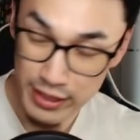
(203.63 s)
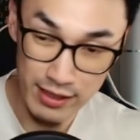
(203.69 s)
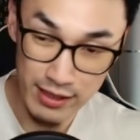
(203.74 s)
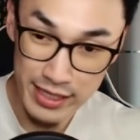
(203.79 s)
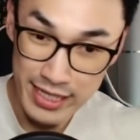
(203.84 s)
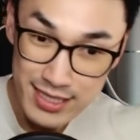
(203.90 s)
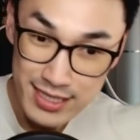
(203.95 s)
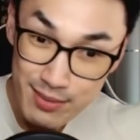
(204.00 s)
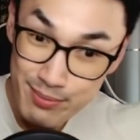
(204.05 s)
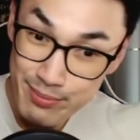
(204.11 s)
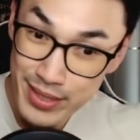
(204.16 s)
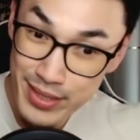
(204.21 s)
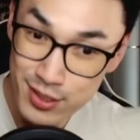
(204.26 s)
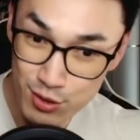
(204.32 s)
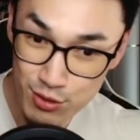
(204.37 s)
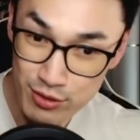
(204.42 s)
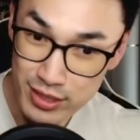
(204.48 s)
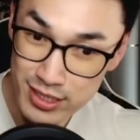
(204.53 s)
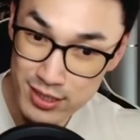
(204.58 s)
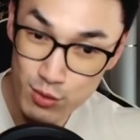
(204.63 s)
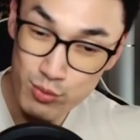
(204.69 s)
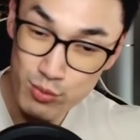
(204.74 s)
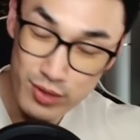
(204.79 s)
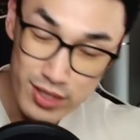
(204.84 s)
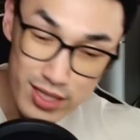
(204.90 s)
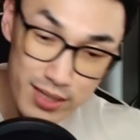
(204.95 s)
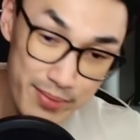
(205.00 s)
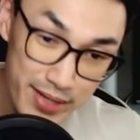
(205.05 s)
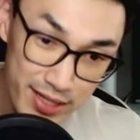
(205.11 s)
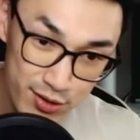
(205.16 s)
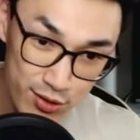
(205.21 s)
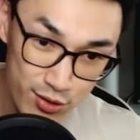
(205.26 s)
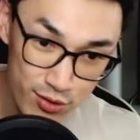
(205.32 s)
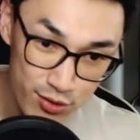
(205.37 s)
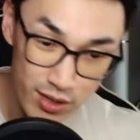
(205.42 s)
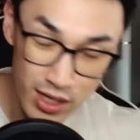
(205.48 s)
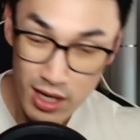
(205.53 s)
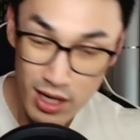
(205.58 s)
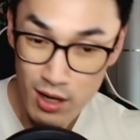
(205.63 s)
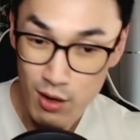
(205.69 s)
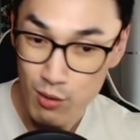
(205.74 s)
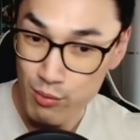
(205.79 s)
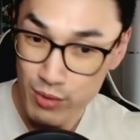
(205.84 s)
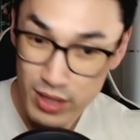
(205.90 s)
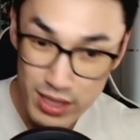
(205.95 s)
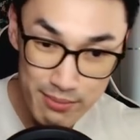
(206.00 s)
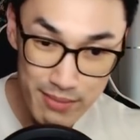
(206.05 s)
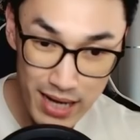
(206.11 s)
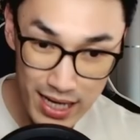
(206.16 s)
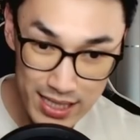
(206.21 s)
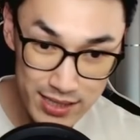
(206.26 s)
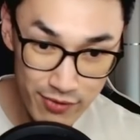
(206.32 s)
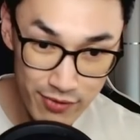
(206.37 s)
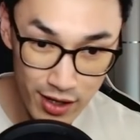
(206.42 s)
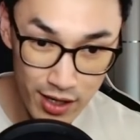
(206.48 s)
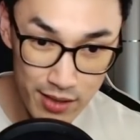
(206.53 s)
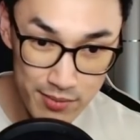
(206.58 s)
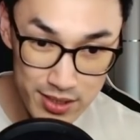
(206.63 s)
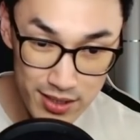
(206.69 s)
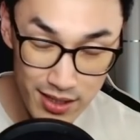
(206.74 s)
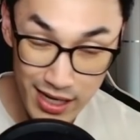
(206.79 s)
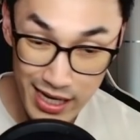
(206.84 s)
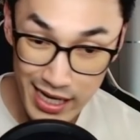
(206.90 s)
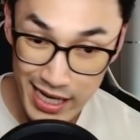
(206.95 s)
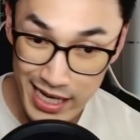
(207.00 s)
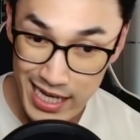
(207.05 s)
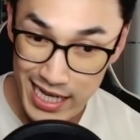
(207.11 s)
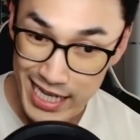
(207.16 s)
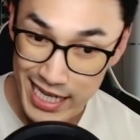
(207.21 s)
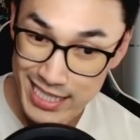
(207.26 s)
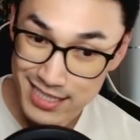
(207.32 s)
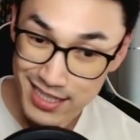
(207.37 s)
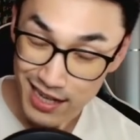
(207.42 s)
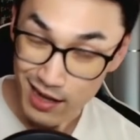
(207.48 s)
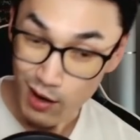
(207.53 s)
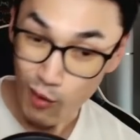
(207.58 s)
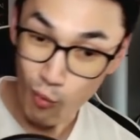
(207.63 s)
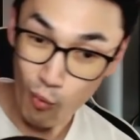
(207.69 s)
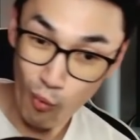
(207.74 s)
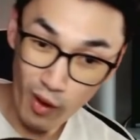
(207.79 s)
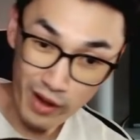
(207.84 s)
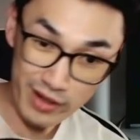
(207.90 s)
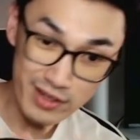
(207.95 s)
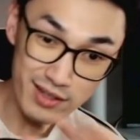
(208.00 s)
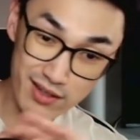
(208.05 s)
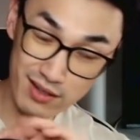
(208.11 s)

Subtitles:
he's a big dude. He's a really big dude, really massive arms. He's got 1,